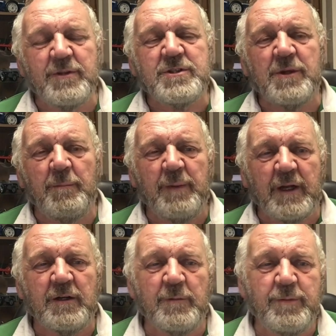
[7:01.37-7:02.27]
the sump
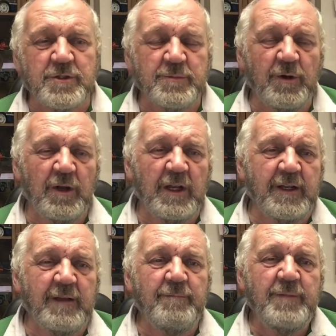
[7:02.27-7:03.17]
back up, put some oil in
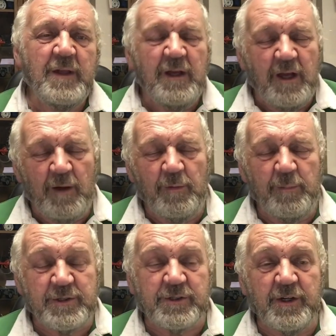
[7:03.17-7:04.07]
it, and we'll
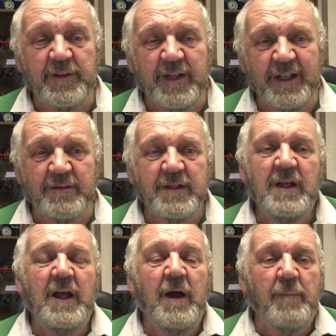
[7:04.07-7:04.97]
be trying that out
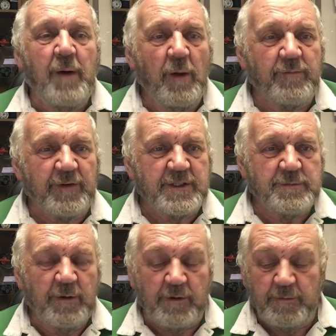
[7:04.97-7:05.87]
hopefully
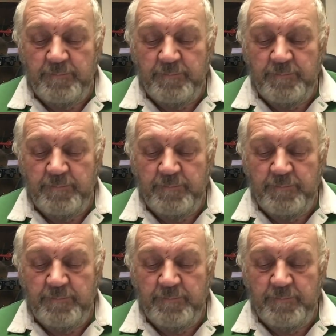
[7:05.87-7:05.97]
tomorrow.